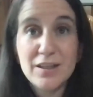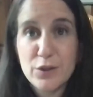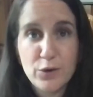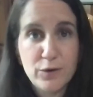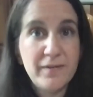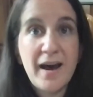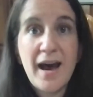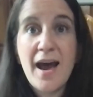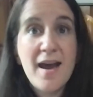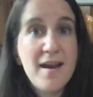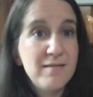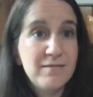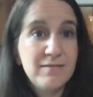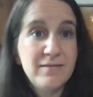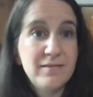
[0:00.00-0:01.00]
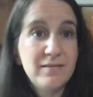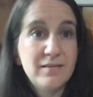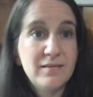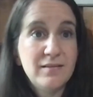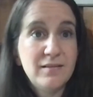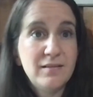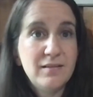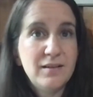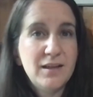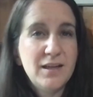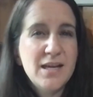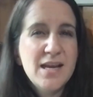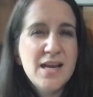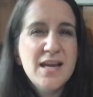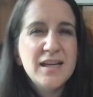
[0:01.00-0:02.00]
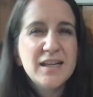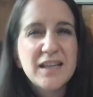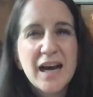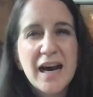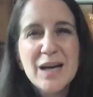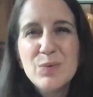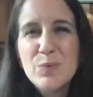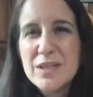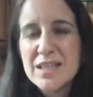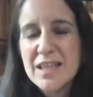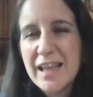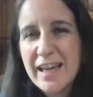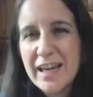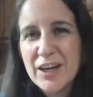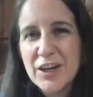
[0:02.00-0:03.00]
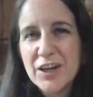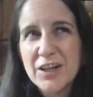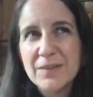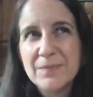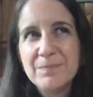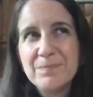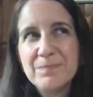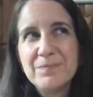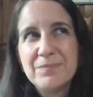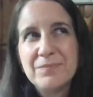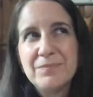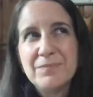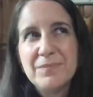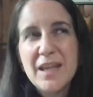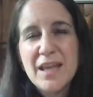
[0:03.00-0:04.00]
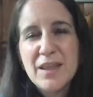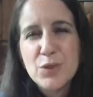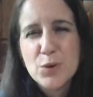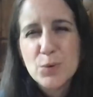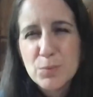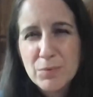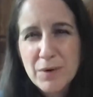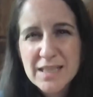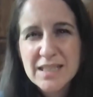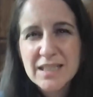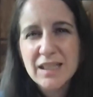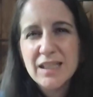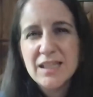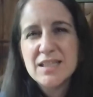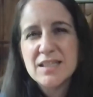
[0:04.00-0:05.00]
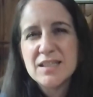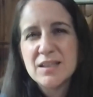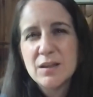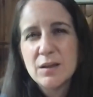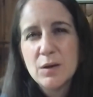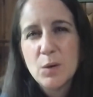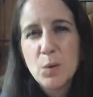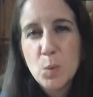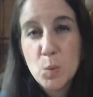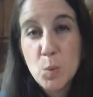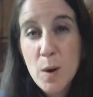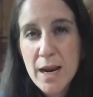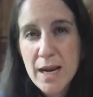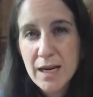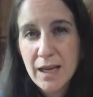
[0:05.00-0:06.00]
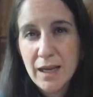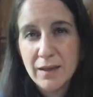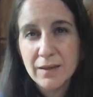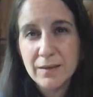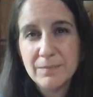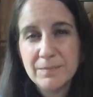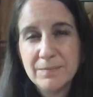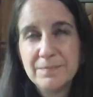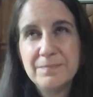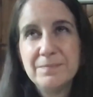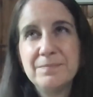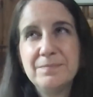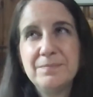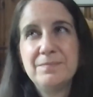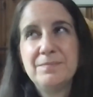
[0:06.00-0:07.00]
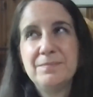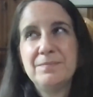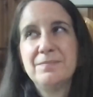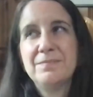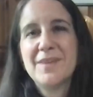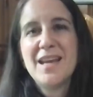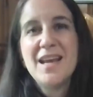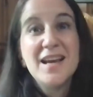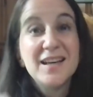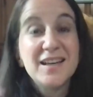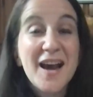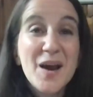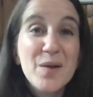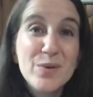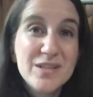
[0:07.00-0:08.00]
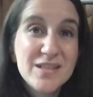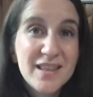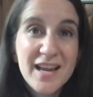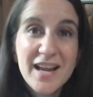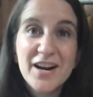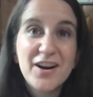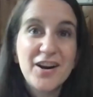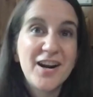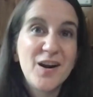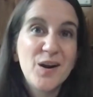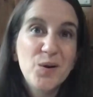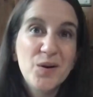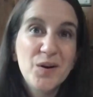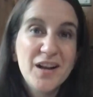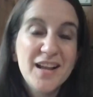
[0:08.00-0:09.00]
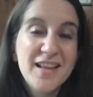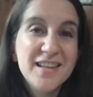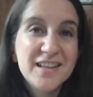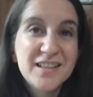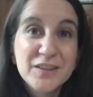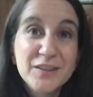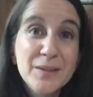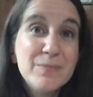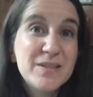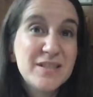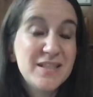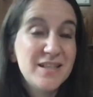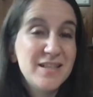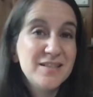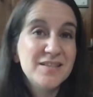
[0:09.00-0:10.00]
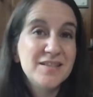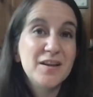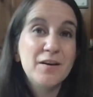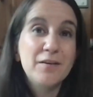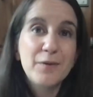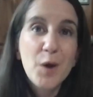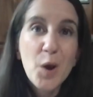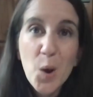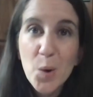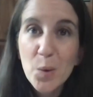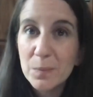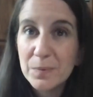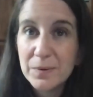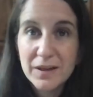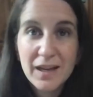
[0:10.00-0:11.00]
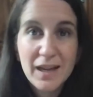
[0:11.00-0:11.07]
God was there in the restless waiting. God was there in the glimpses of hope and reminders of faithfulness.